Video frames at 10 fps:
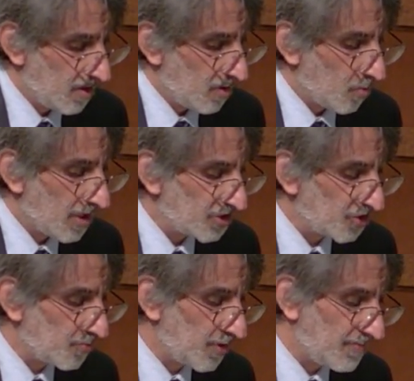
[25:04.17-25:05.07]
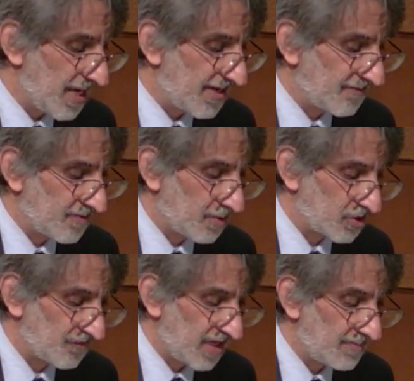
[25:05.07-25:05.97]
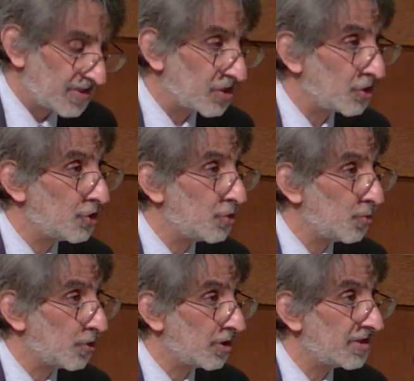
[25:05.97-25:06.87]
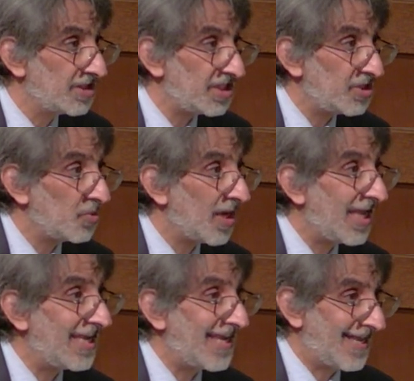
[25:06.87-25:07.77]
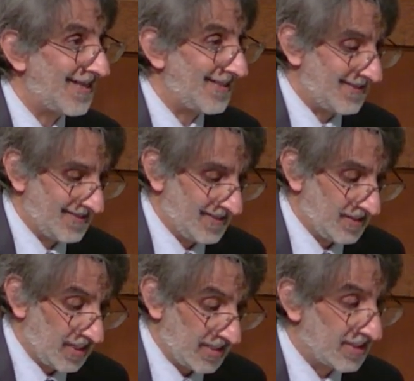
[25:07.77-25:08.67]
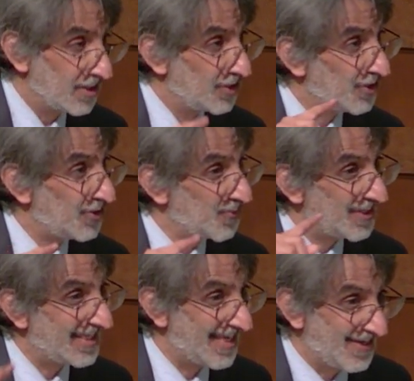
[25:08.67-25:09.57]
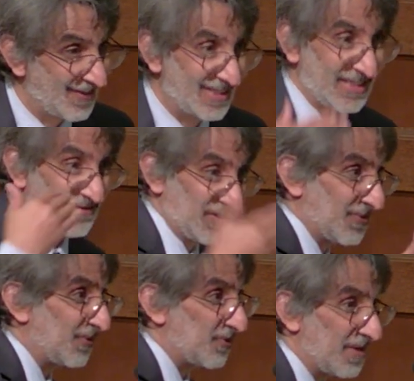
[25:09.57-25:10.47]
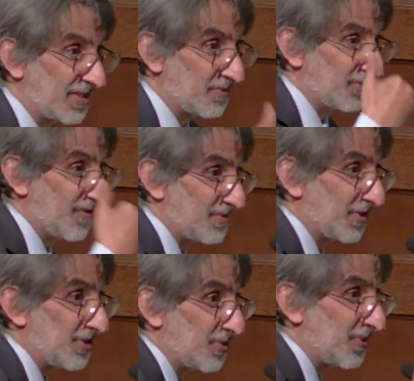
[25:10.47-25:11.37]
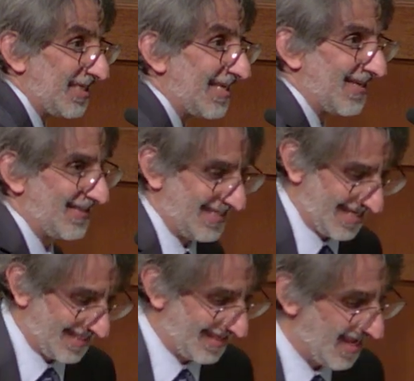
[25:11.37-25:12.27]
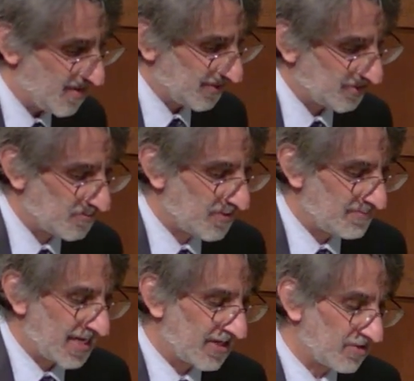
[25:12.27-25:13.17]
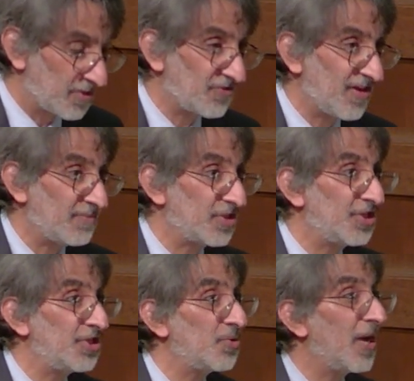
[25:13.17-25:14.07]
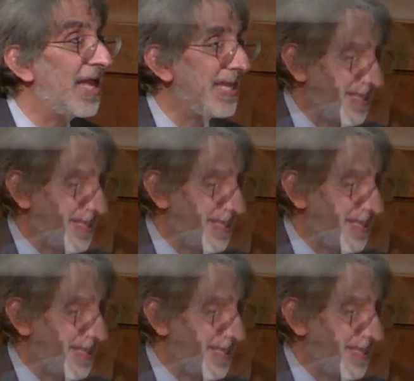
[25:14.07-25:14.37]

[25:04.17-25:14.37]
What should we make of the most famous duel, D U A L, not D U E L, because I've just told you about the most famous D U E L death. What should we make of the most famous D U A